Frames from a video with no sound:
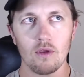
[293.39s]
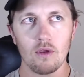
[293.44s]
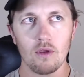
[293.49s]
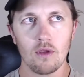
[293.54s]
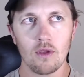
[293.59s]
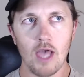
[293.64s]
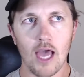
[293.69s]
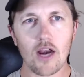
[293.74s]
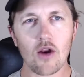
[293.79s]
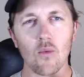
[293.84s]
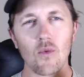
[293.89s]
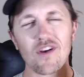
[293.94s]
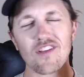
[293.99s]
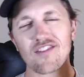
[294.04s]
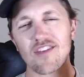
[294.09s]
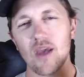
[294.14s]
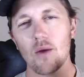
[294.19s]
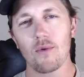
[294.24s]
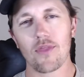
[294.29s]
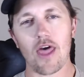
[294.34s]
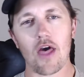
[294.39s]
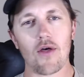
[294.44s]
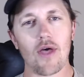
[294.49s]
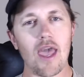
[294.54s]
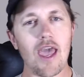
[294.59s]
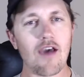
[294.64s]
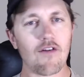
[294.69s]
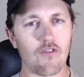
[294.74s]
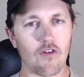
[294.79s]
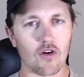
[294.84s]
I don't want to say without
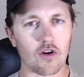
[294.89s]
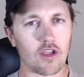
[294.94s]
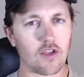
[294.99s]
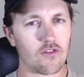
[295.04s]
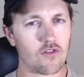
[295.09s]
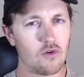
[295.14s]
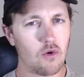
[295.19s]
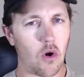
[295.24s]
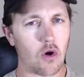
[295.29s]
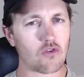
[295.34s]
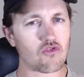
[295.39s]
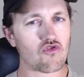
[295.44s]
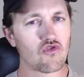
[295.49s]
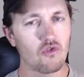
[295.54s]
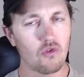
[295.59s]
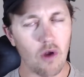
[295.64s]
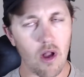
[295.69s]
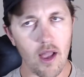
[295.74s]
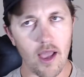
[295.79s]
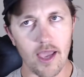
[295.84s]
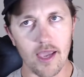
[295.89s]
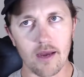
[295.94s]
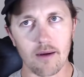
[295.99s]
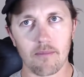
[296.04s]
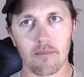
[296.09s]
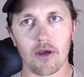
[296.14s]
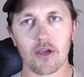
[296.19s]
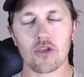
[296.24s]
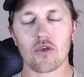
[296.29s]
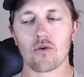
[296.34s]
effort, because you are trying,
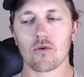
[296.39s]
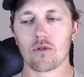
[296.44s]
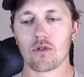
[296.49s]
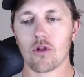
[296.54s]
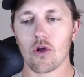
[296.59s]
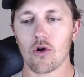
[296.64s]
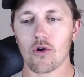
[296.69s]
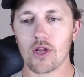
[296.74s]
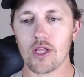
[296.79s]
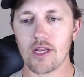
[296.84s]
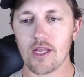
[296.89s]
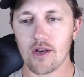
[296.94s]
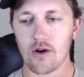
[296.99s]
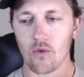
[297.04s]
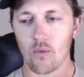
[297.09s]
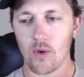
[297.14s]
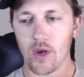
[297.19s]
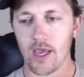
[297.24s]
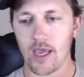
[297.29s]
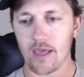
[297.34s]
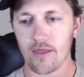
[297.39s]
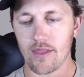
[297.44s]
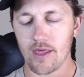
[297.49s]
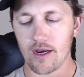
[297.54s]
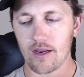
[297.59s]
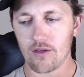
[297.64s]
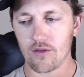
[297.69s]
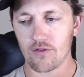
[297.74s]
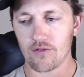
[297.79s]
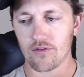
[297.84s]
but you're learning in a way that
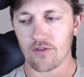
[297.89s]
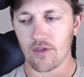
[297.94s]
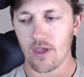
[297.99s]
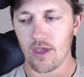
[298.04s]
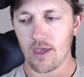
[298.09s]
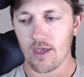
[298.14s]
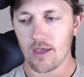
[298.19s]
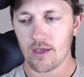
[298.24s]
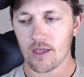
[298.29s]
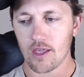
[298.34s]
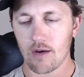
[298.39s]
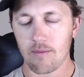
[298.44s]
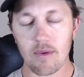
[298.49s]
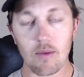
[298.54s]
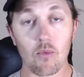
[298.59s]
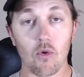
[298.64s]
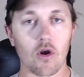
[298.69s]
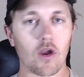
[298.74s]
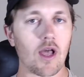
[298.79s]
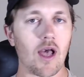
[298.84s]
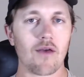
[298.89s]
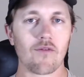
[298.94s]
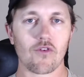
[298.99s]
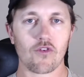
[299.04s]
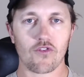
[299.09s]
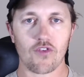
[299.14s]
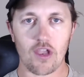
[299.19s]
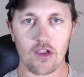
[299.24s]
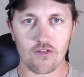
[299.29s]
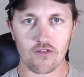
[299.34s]
is going to be more
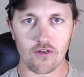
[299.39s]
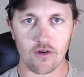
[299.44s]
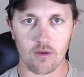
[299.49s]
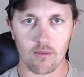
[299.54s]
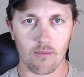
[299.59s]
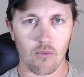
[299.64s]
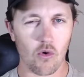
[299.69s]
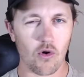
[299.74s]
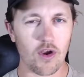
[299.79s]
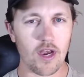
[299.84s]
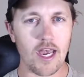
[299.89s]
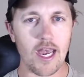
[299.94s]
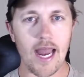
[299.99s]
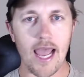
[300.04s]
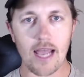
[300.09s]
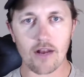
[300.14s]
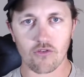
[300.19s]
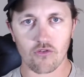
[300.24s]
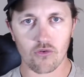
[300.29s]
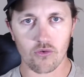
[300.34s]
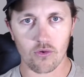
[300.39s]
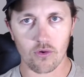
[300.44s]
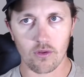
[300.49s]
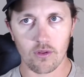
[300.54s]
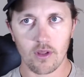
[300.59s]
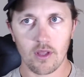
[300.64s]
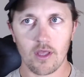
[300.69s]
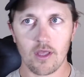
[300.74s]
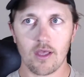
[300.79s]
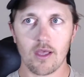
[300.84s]
conversational, more natural.
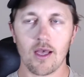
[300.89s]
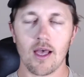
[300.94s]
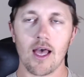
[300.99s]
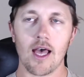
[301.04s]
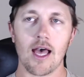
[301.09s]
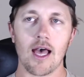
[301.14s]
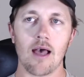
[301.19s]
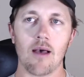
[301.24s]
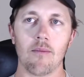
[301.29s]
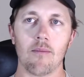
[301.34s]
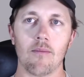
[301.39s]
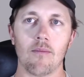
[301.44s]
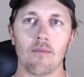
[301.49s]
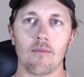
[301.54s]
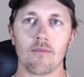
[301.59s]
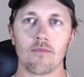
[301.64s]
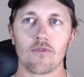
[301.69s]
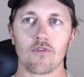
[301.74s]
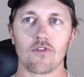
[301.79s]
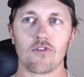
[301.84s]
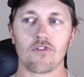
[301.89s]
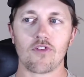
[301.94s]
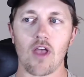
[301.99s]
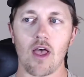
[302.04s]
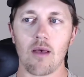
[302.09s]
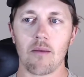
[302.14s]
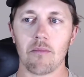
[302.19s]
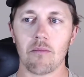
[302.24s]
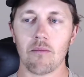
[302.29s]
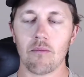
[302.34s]

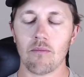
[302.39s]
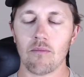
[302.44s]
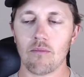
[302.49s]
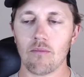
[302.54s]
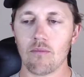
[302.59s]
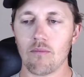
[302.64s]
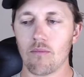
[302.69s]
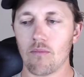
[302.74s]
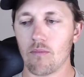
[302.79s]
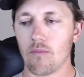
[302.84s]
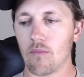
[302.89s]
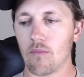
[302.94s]
Some